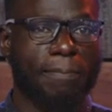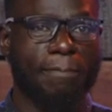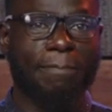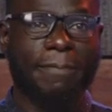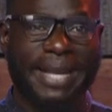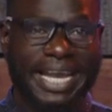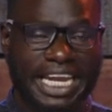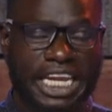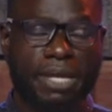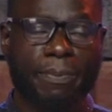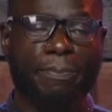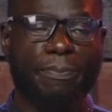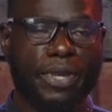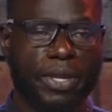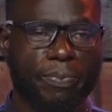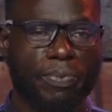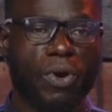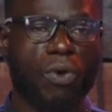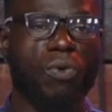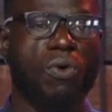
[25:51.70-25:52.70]
Many
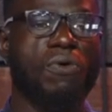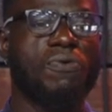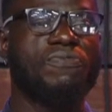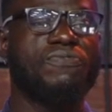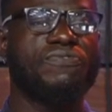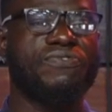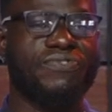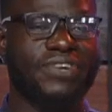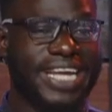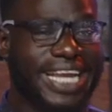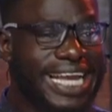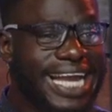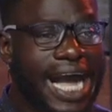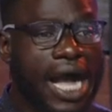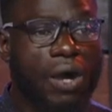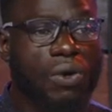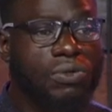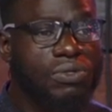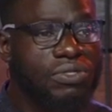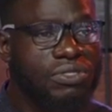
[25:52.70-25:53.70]
people will freak
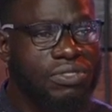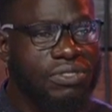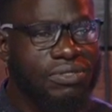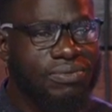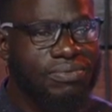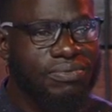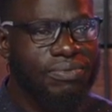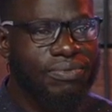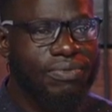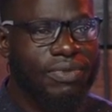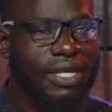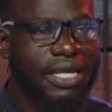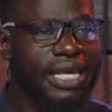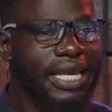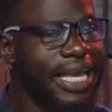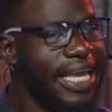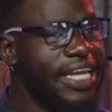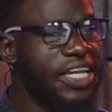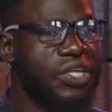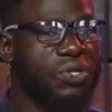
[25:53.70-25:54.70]
out,
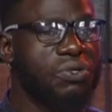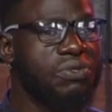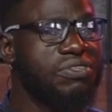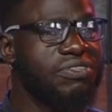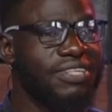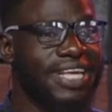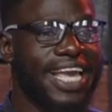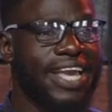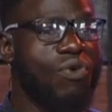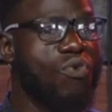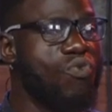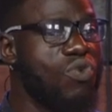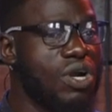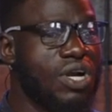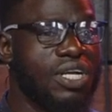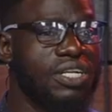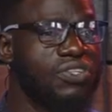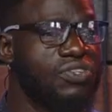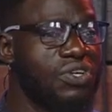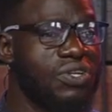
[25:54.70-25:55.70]
and you say
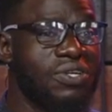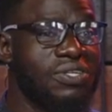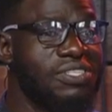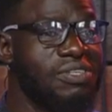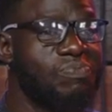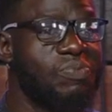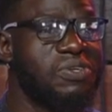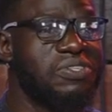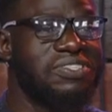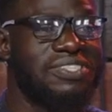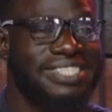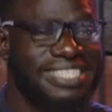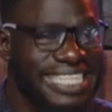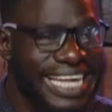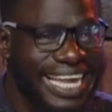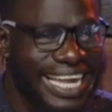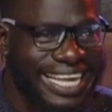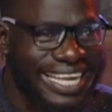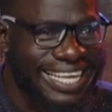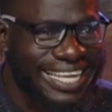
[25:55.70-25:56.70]
words you're not supposed to
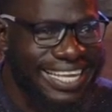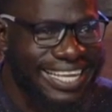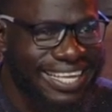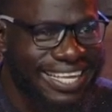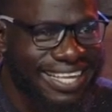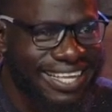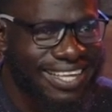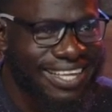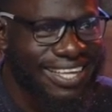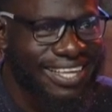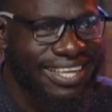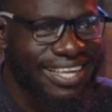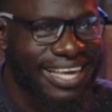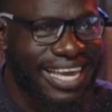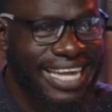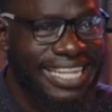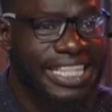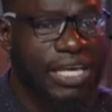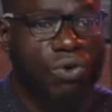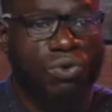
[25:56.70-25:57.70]
say,
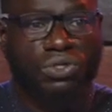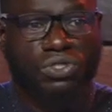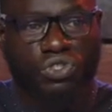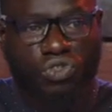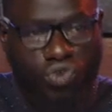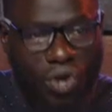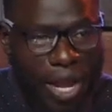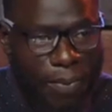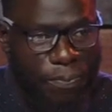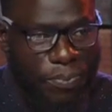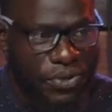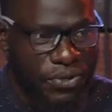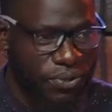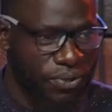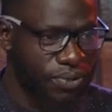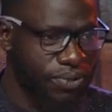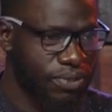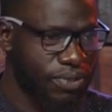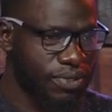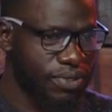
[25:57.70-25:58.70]
and they will trap
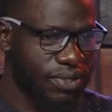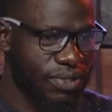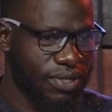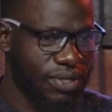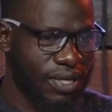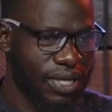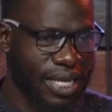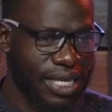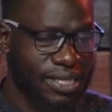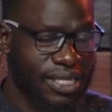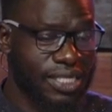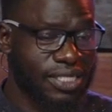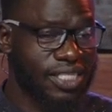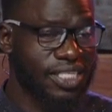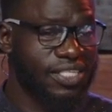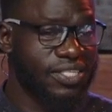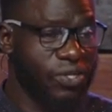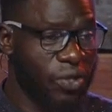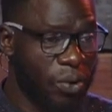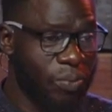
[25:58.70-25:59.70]
you. And this
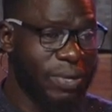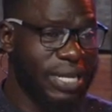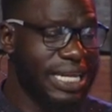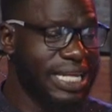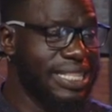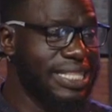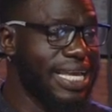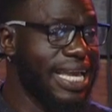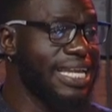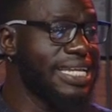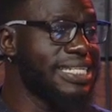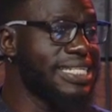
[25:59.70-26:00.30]
is normally their